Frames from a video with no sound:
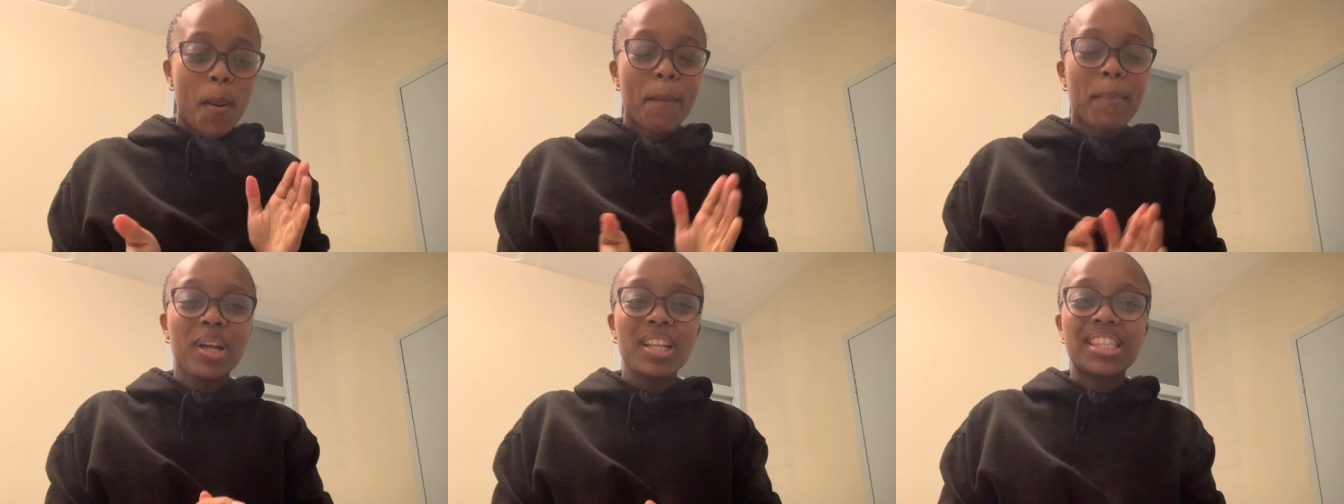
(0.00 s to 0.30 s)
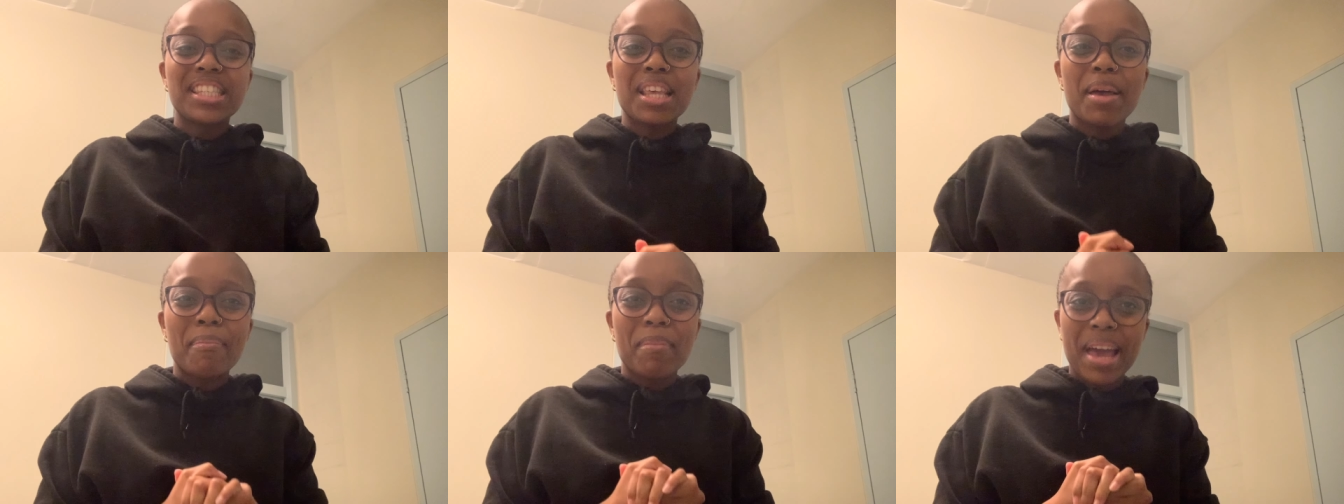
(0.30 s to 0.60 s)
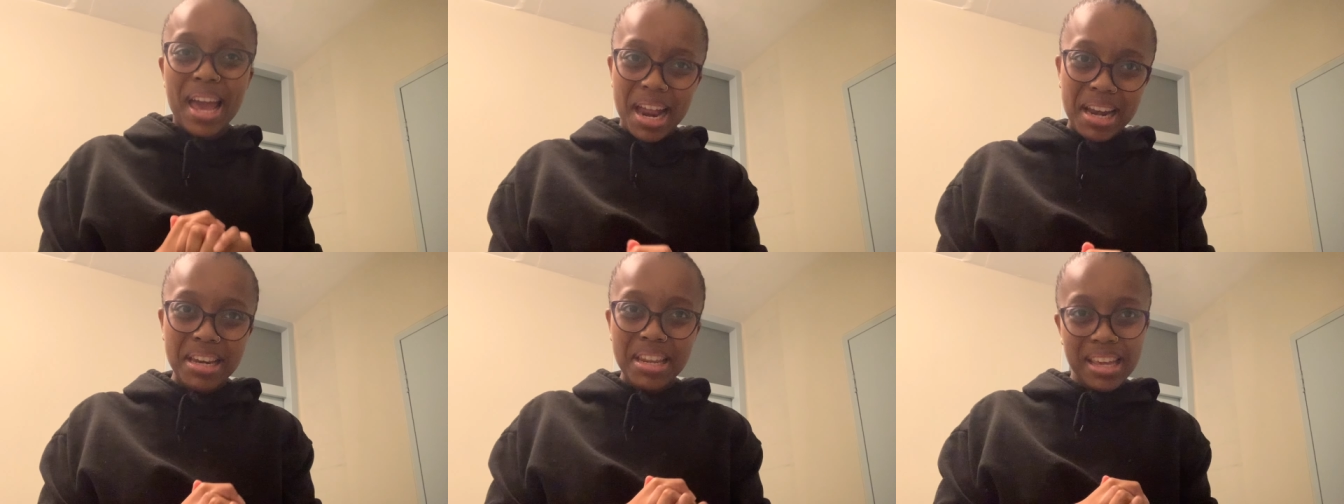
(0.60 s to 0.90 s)
put some
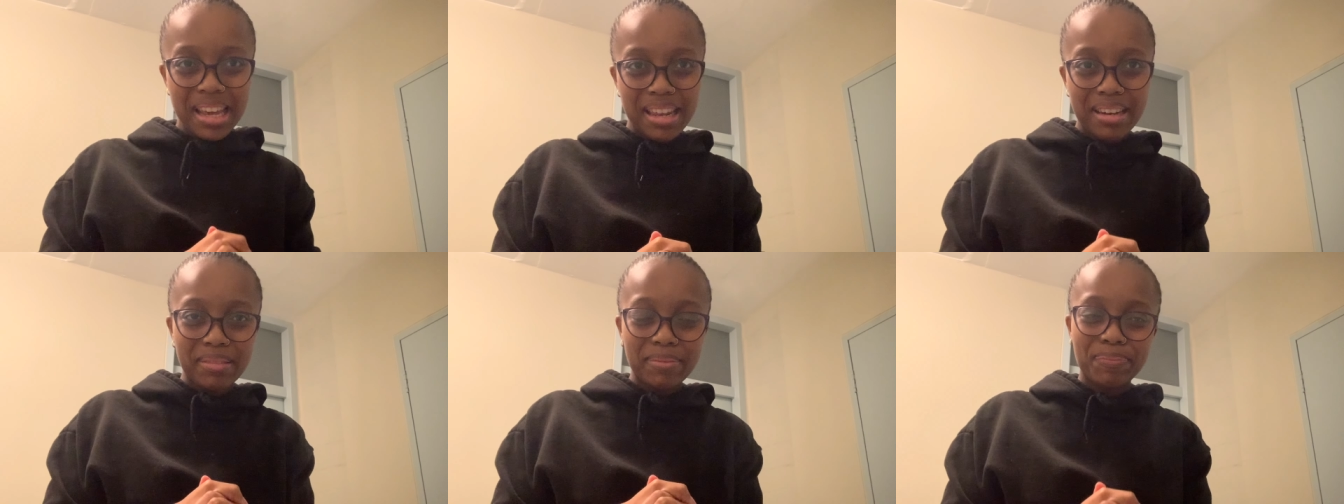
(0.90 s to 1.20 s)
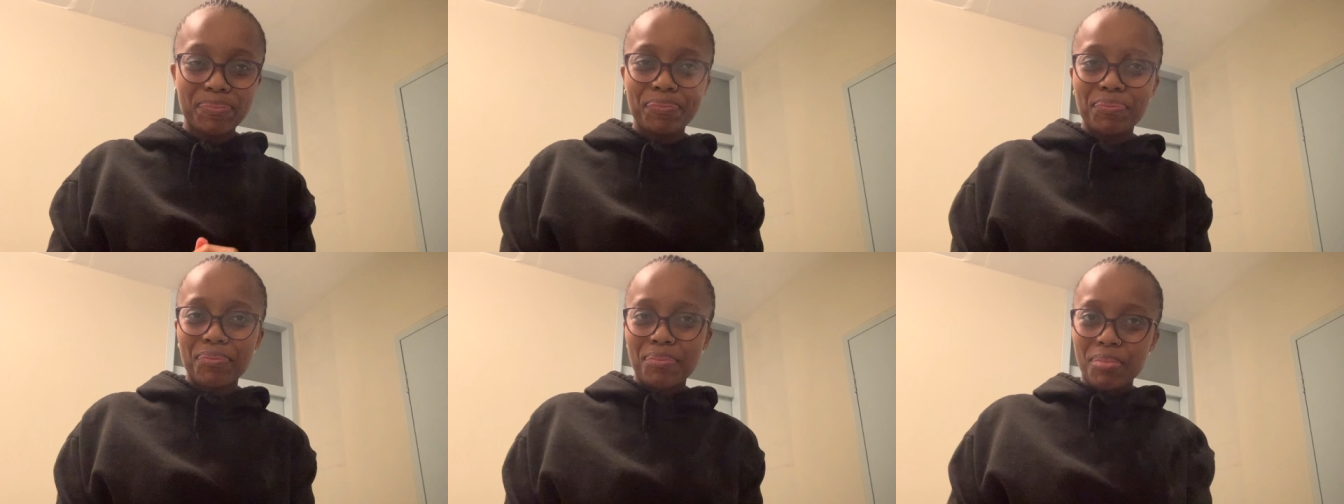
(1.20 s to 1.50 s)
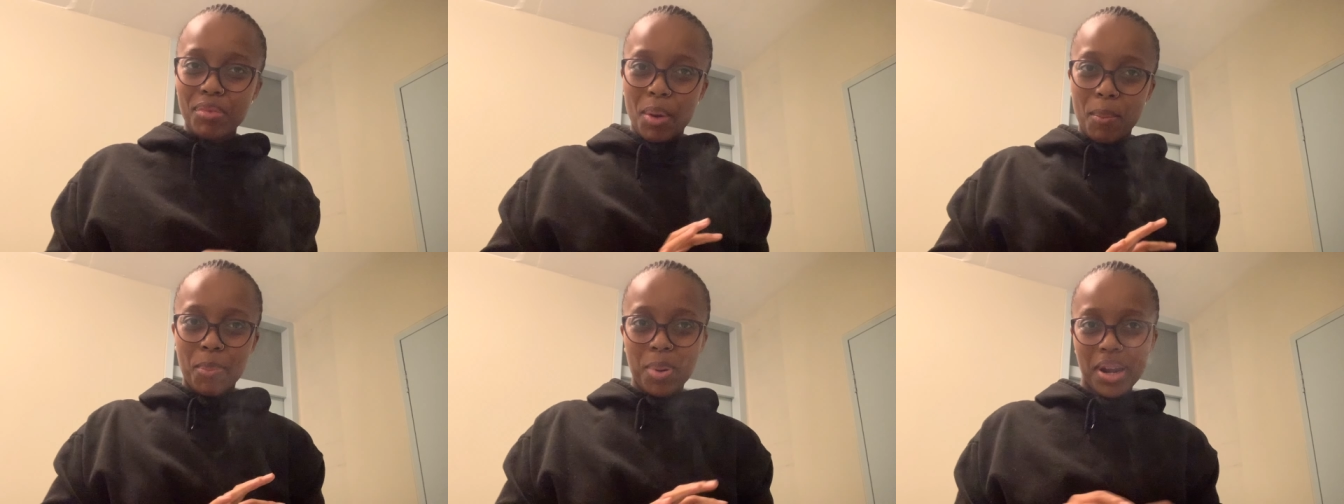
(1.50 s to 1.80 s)
onion,
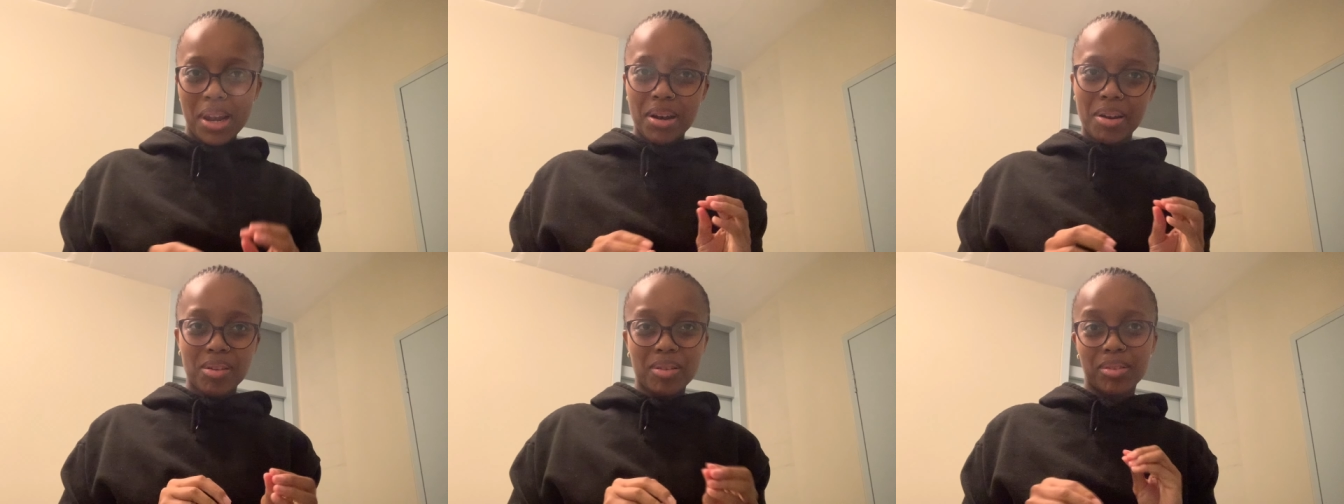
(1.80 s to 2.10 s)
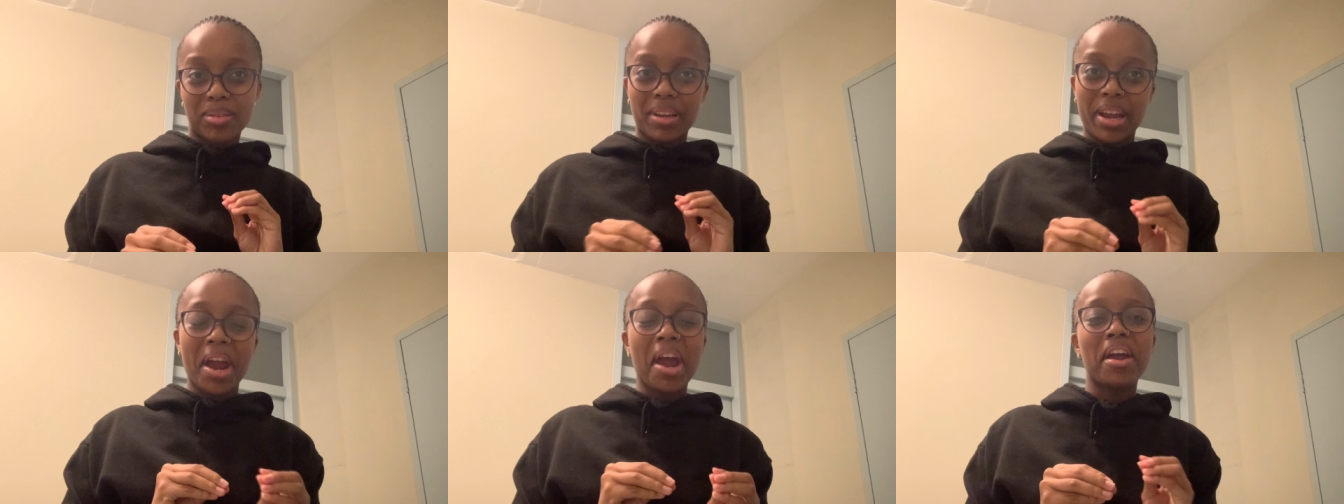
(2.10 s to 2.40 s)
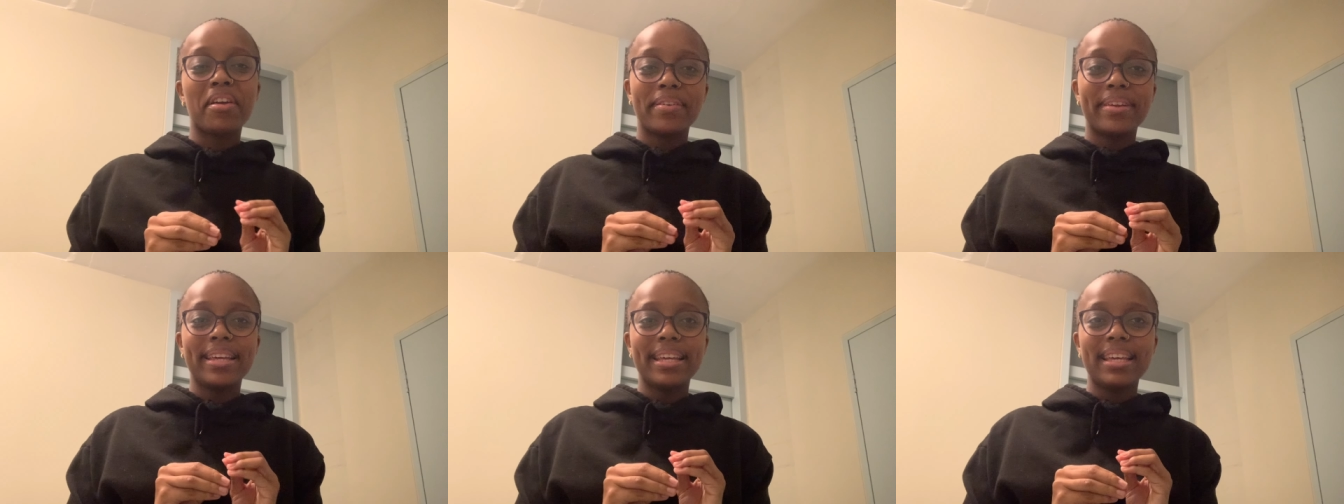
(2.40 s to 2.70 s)
put a little
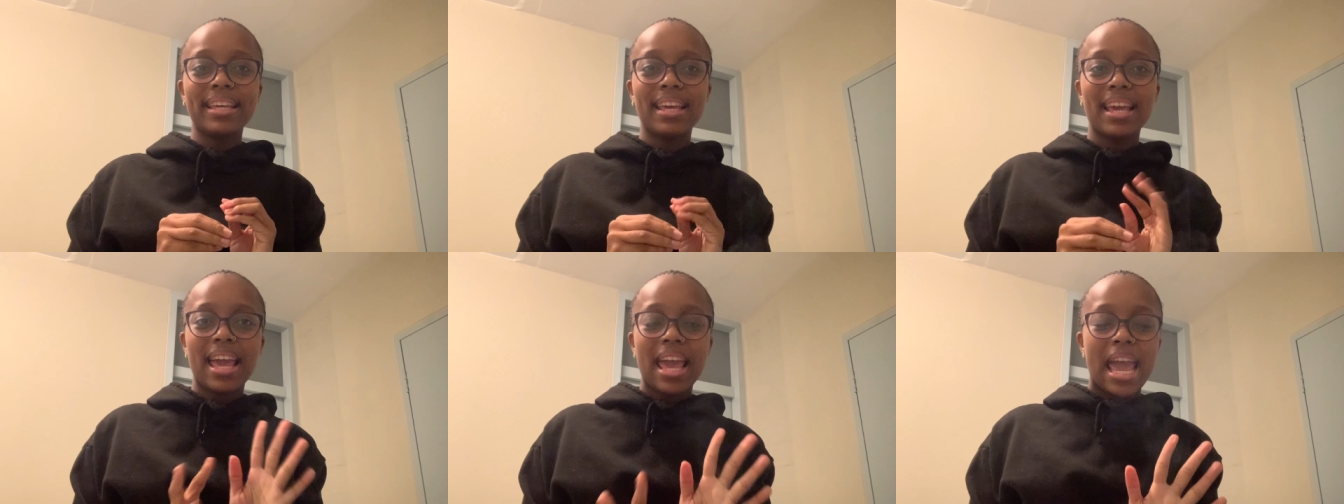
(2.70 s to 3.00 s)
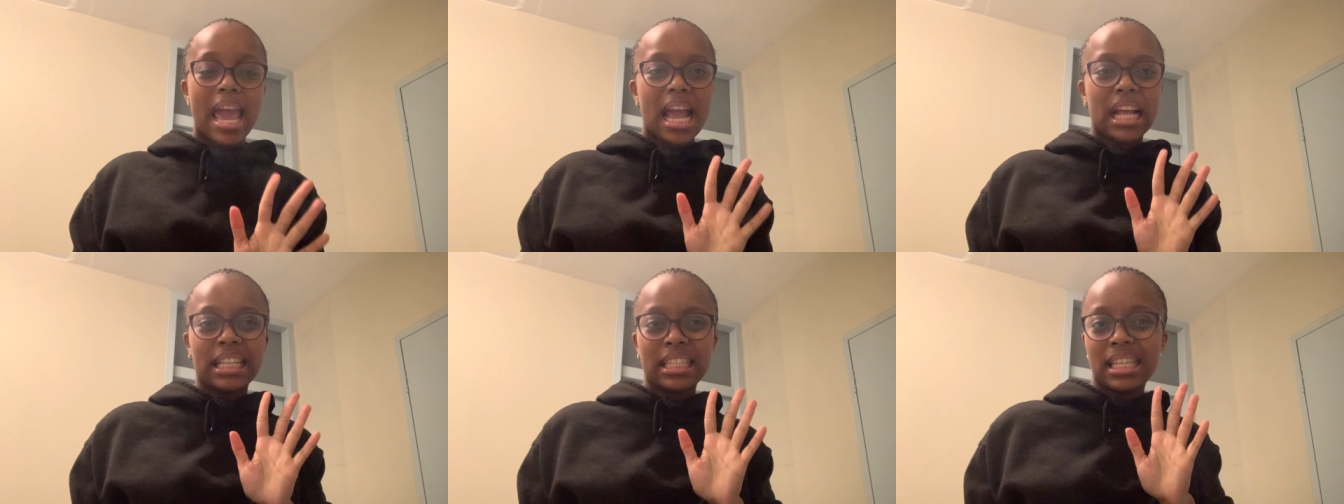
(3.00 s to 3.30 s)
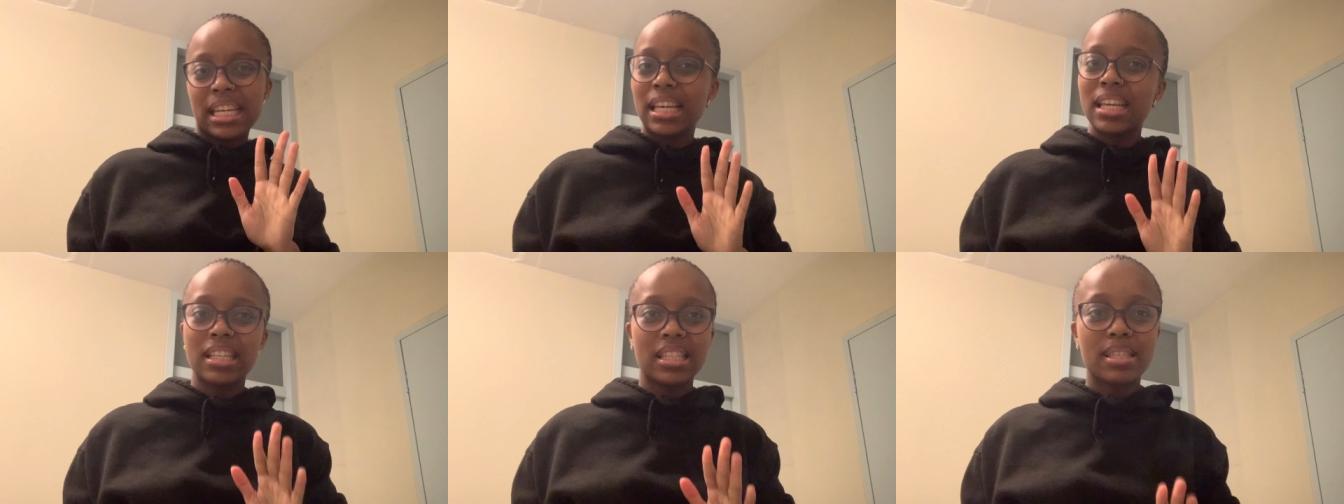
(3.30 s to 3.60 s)
curry, and
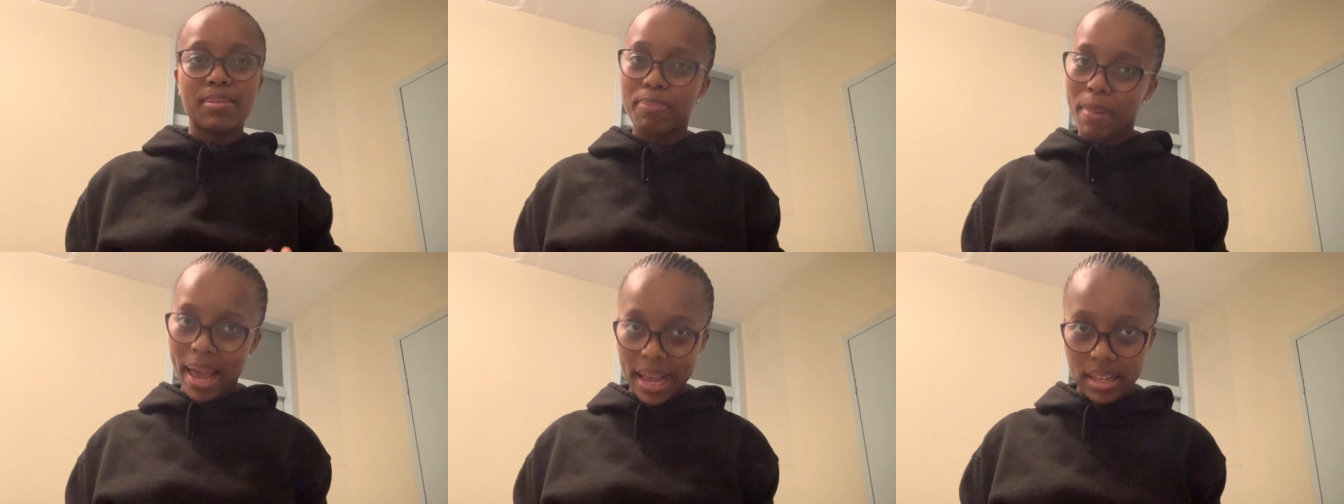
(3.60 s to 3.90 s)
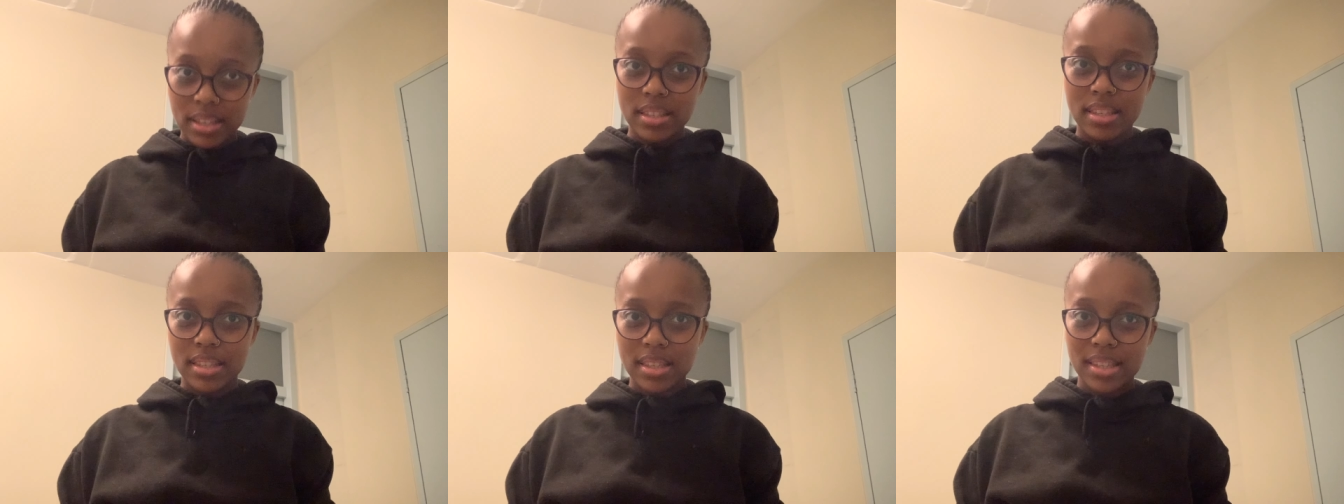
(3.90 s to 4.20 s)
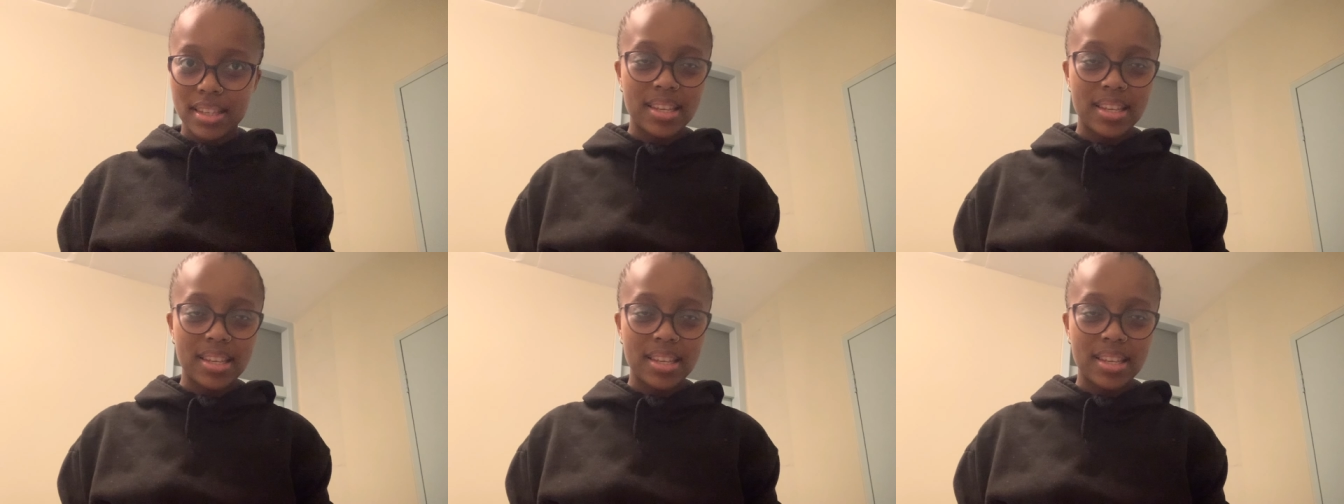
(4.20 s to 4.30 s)
chicken spice.